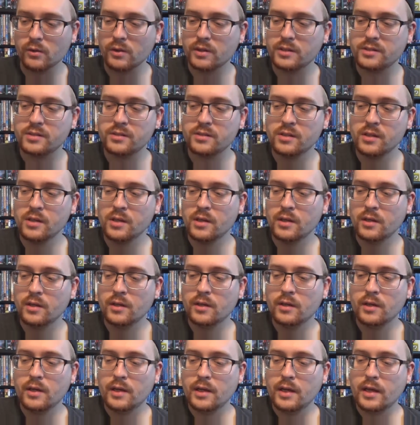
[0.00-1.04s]
It's
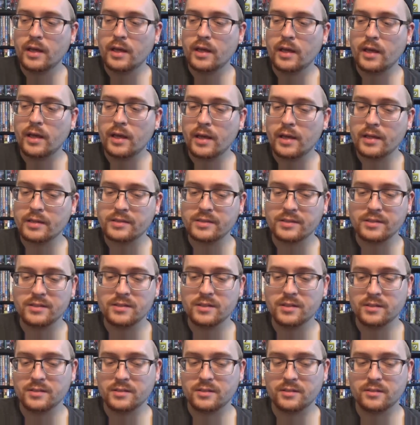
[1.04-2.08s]
it's
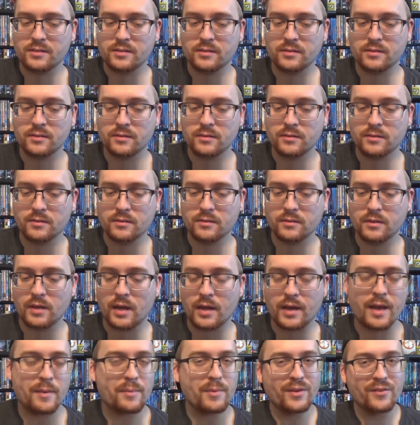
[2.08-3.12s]
just I
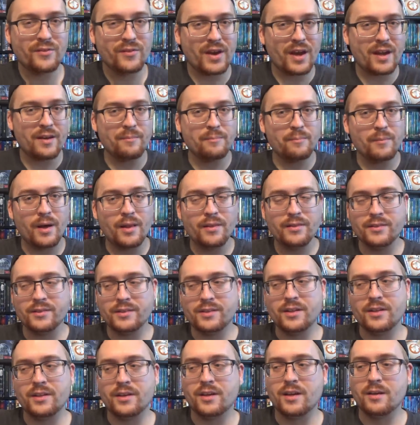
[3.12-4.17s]
can't believe we got a month
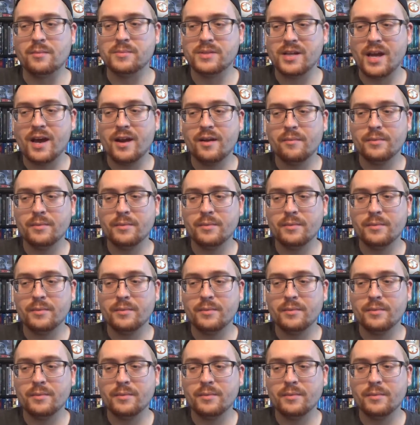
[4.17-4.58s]
until it comes out.